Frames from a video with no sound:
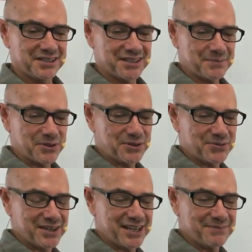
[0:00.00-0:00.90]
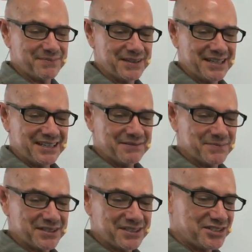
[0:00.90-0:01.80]
Number three,
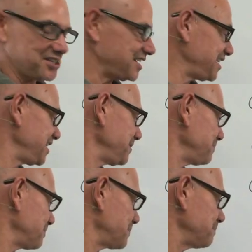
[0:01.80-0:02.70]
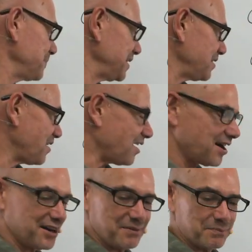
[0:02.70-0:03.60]
Miss G,
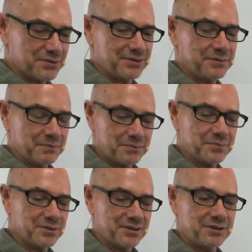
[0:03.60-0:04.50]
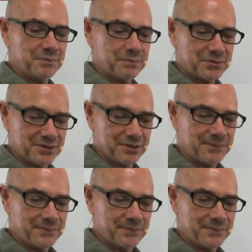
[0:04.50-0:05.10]
PR, pr, pr, pr.